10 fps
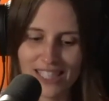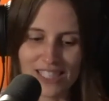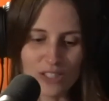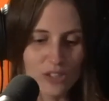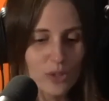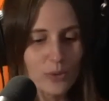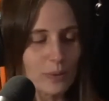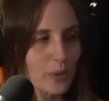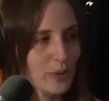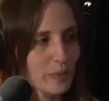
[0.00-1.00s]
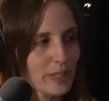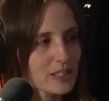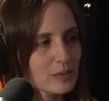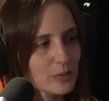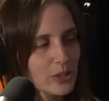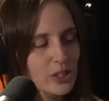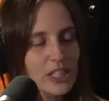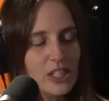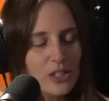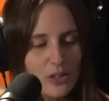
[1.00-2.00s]
is so important because the more you
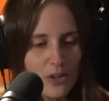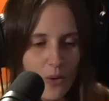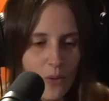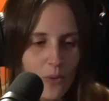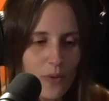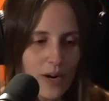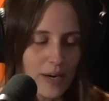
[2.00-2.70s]
can know